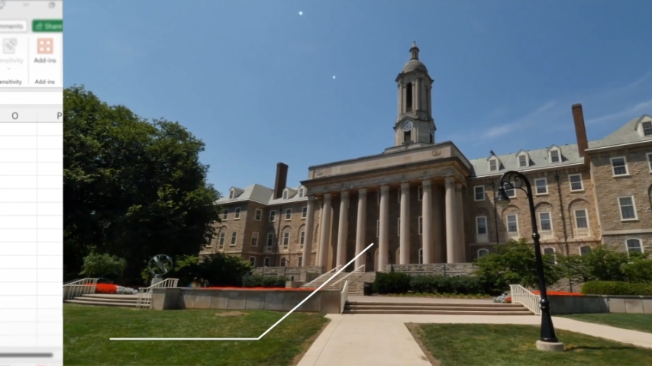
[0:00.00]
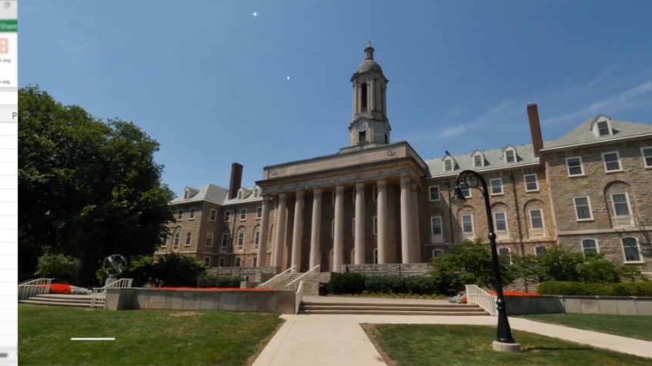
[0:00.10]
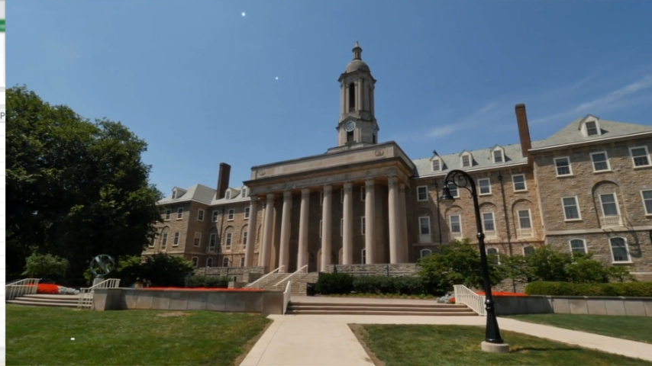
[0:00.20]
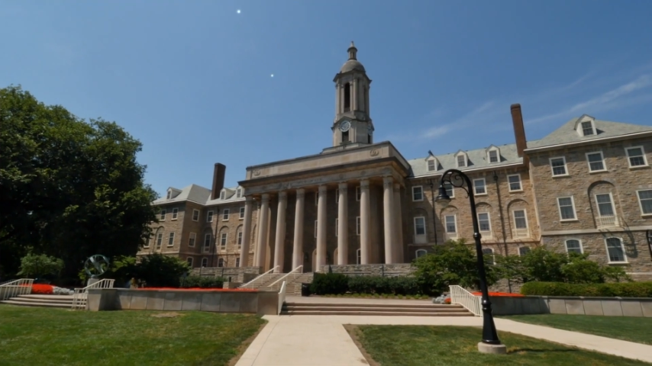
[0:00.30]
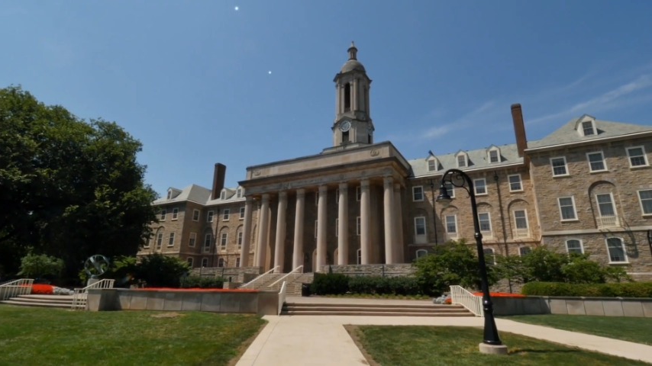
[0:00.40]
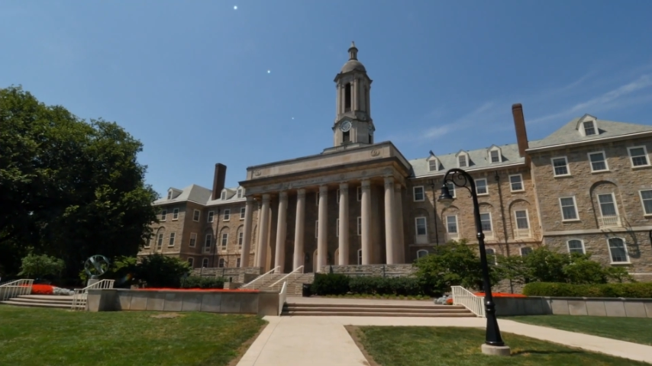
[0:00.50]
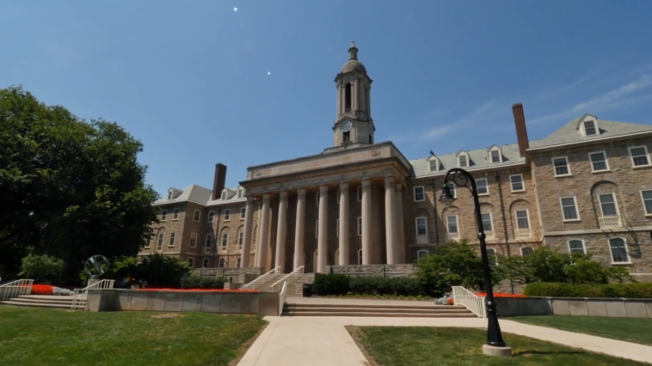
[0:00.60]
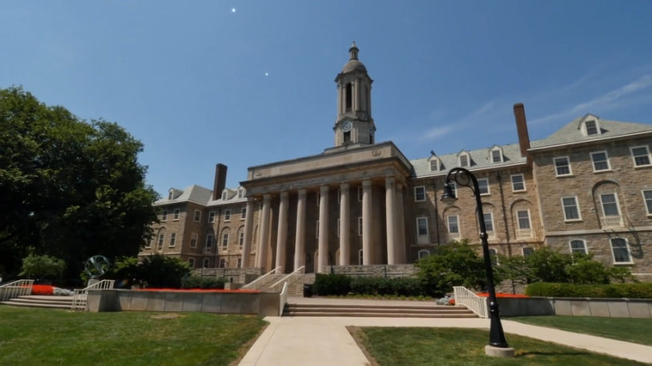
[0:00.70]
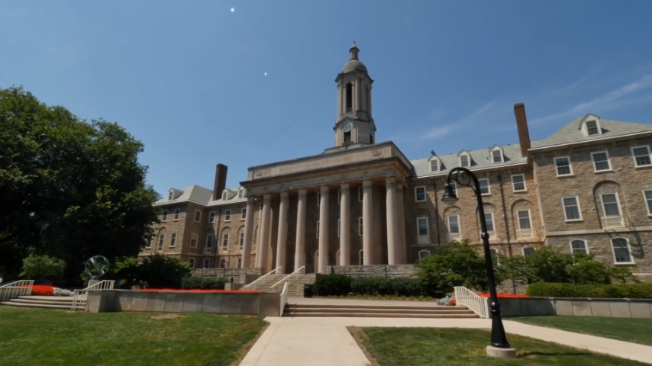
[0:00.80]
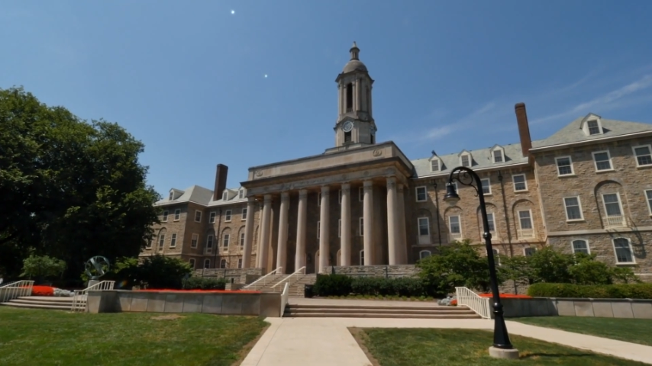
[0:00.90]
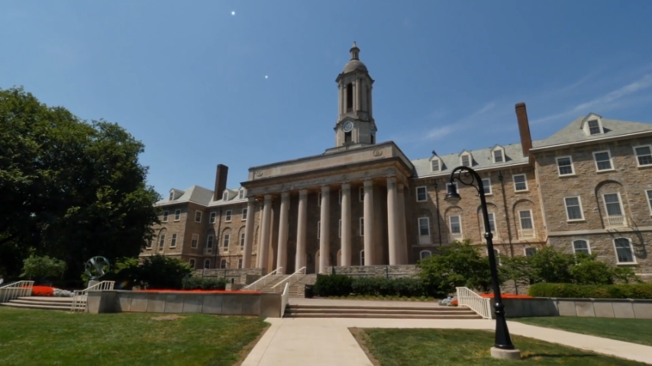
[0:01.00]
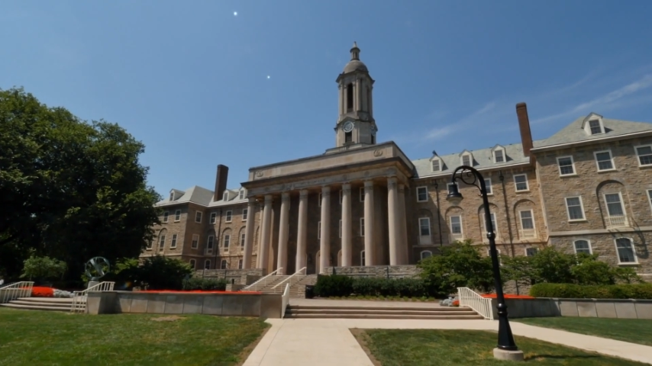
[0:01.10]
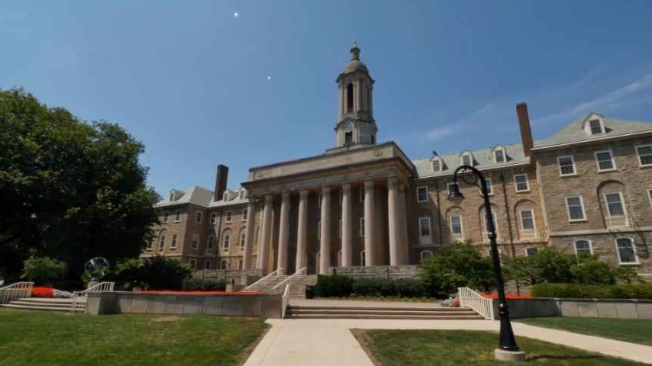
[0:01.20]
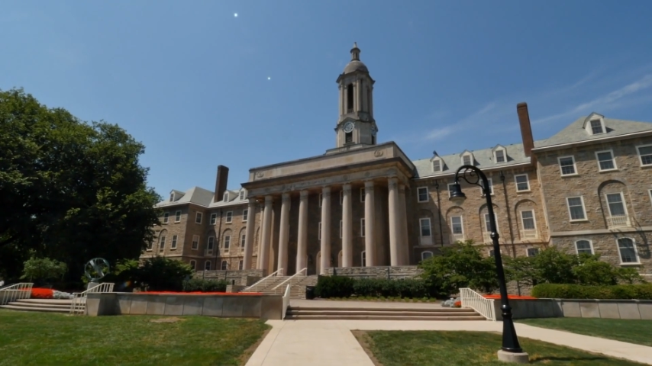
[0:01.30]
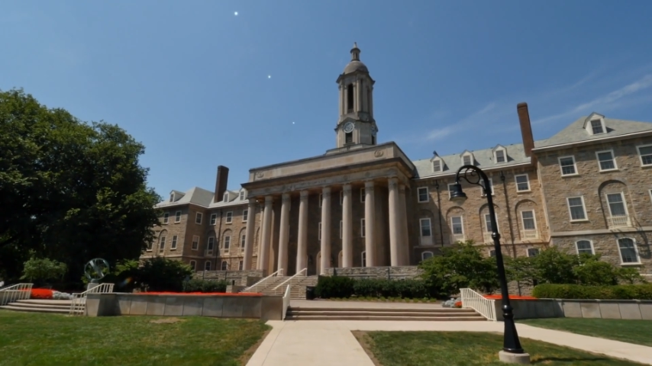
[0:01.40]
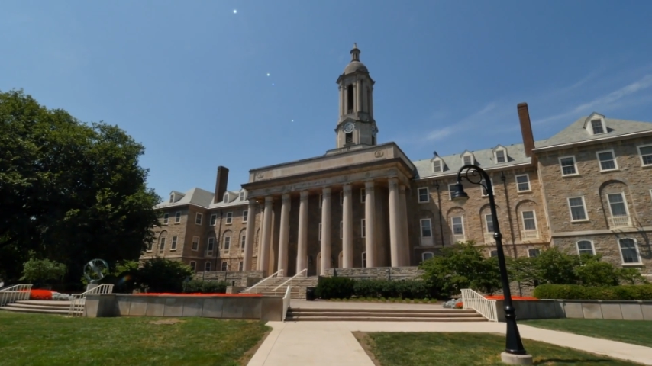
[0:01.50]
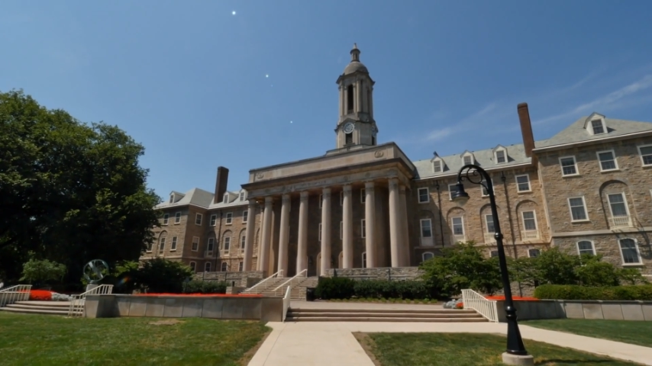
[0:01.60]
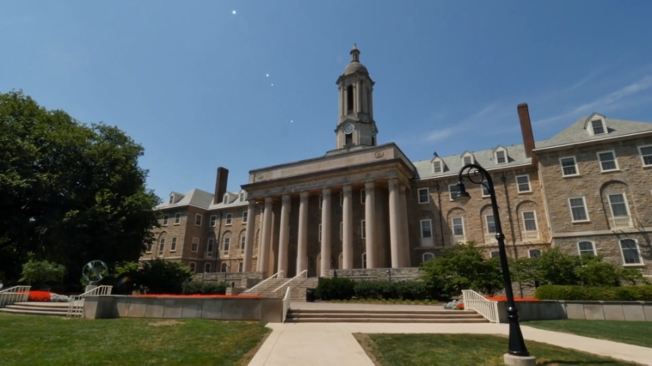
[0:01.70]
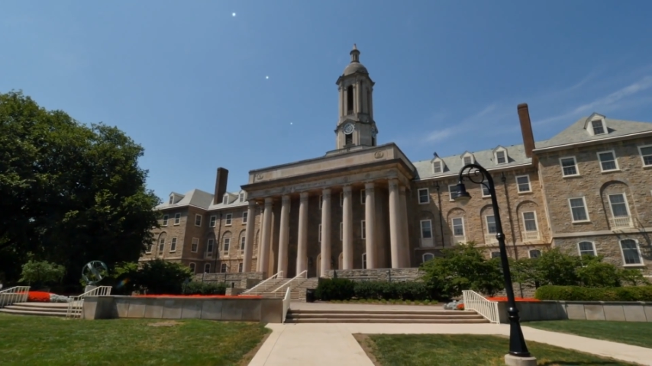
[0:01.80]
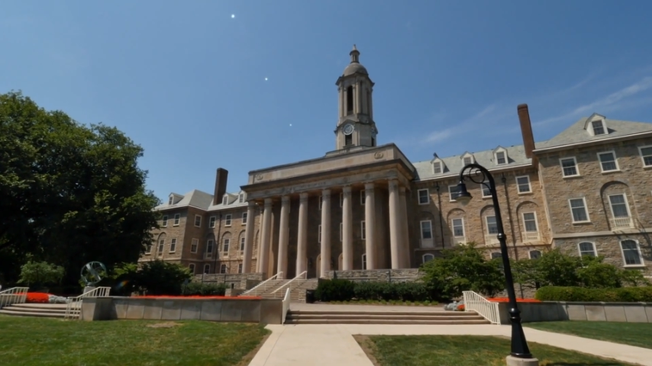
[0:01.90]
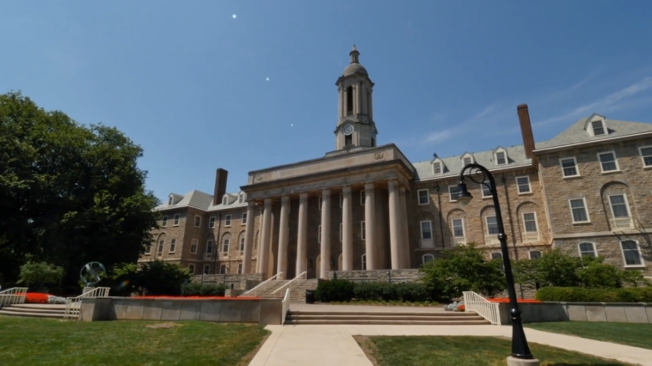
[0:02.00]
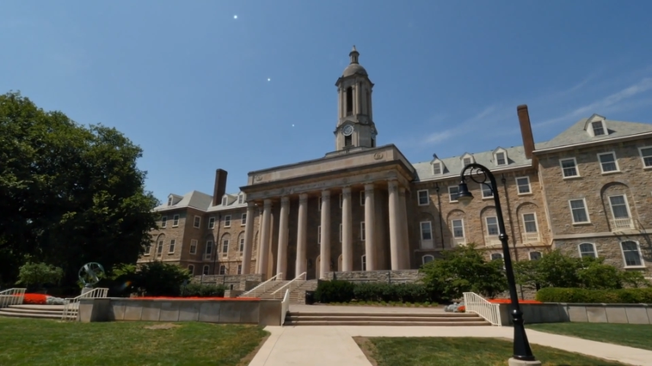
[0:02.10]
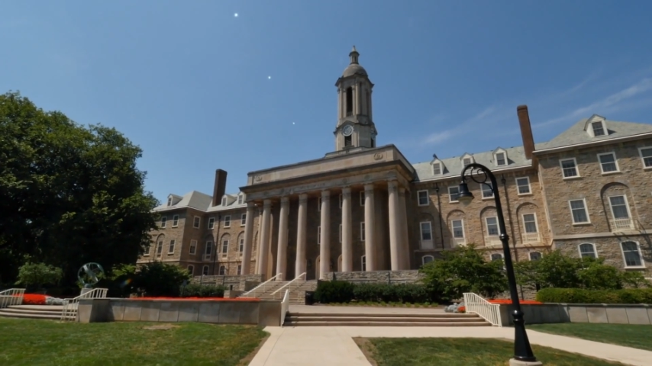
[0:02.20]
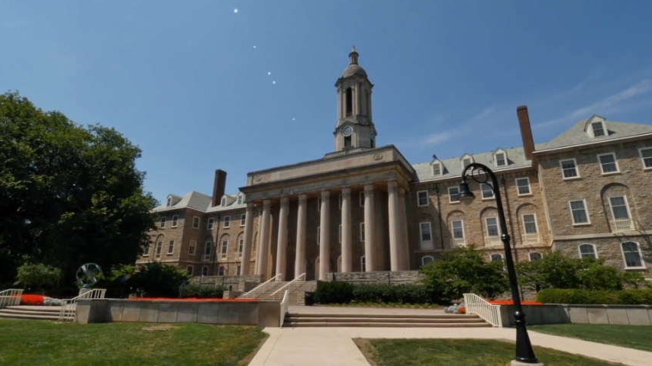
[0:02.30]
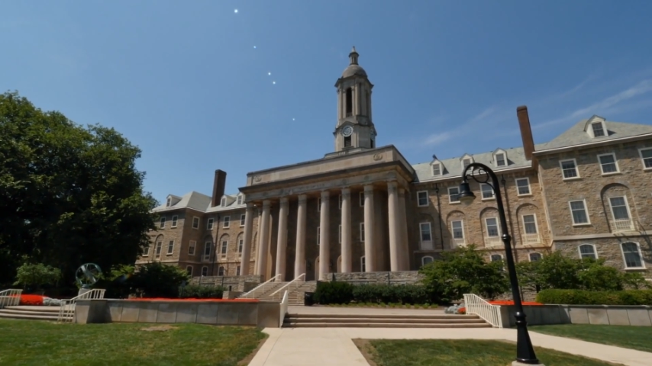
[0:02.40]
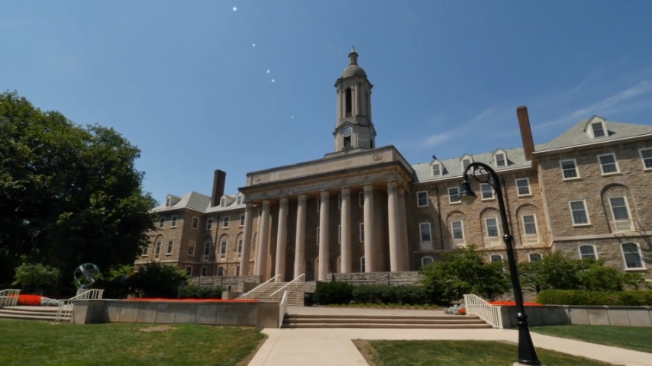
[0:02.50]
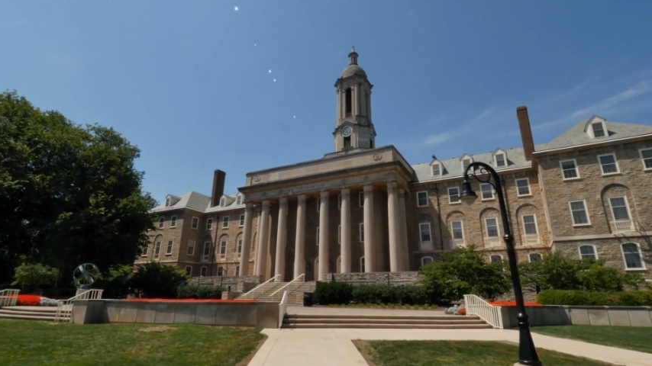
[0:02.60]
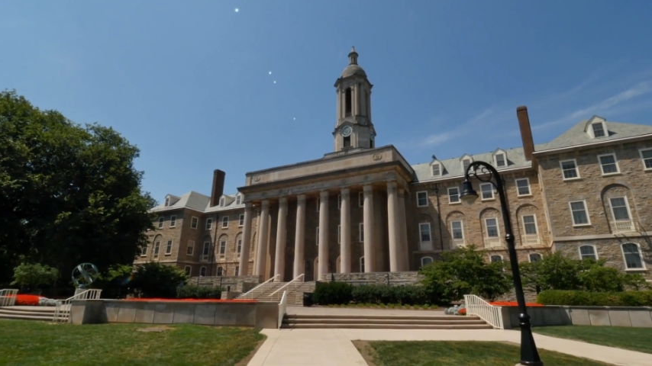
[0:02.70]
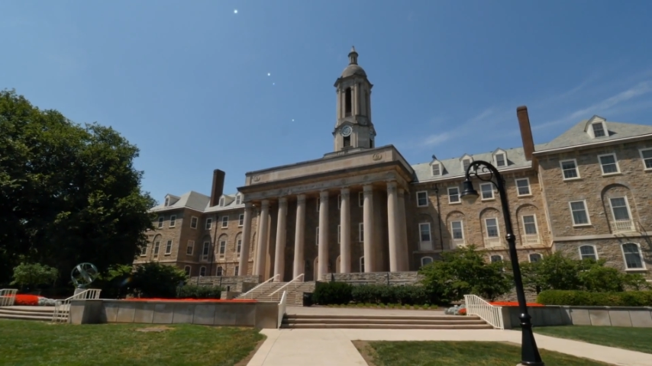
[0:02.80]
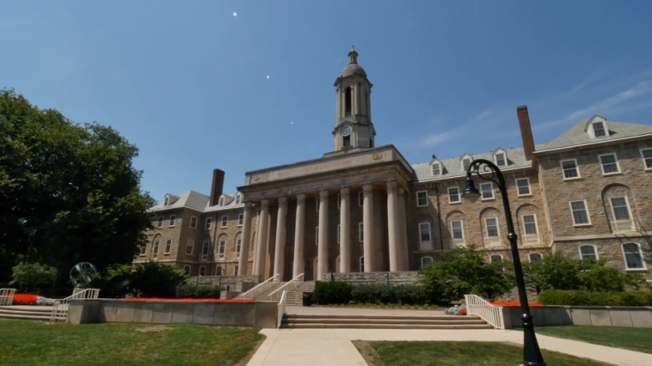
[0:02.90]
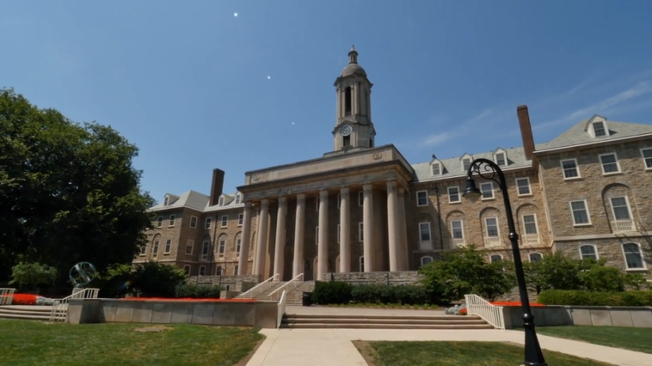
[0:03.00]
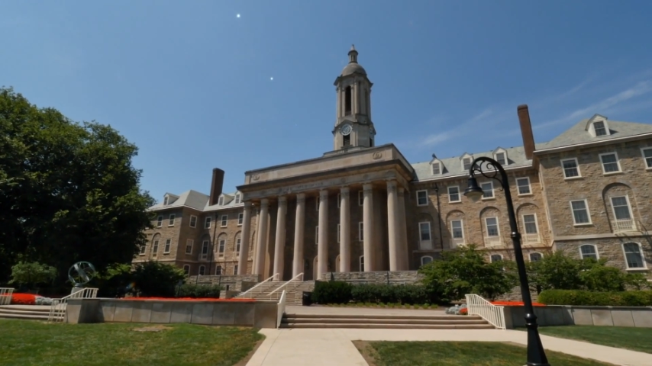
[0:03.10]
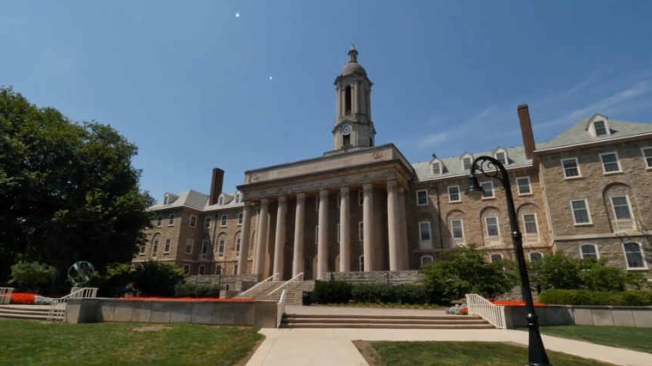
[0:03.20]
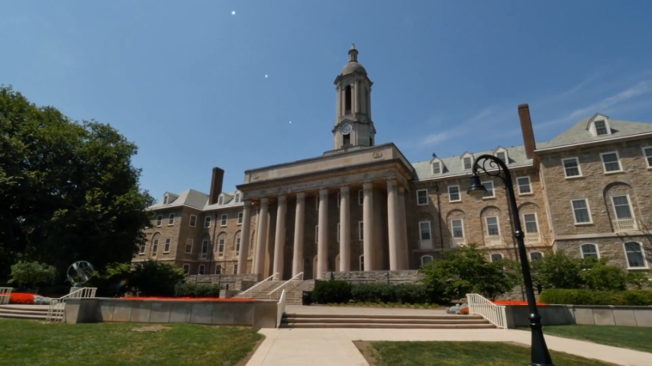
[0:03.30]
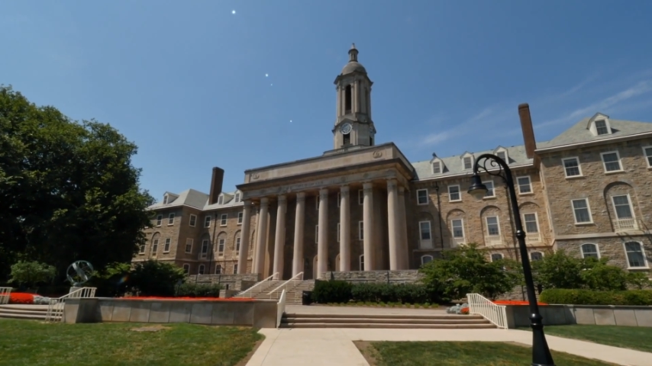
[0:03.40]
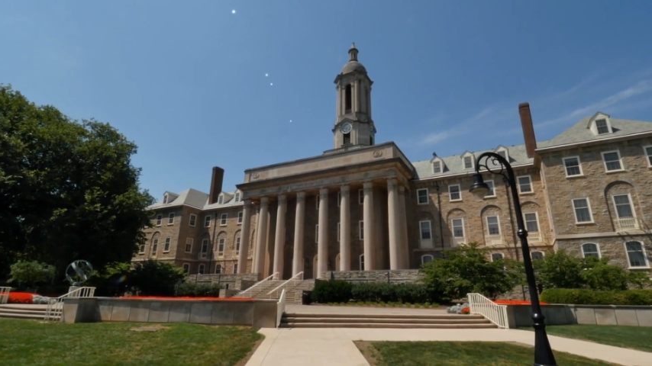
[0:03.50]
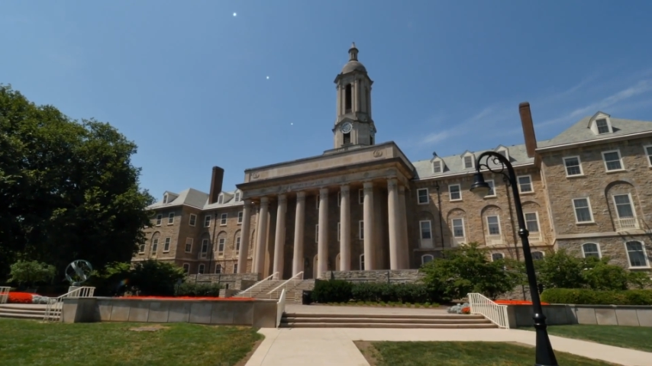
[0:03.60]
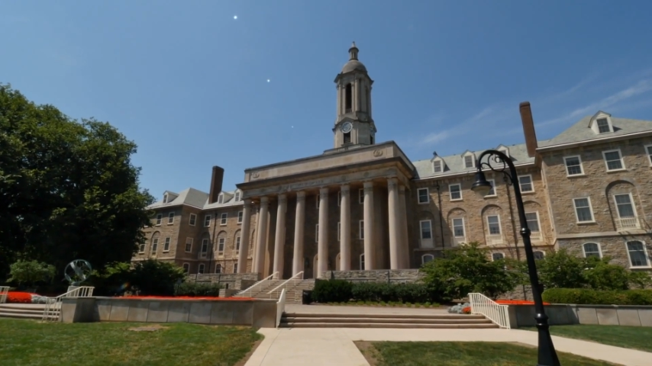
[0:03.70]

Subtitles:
Nobody's mouth can be seen.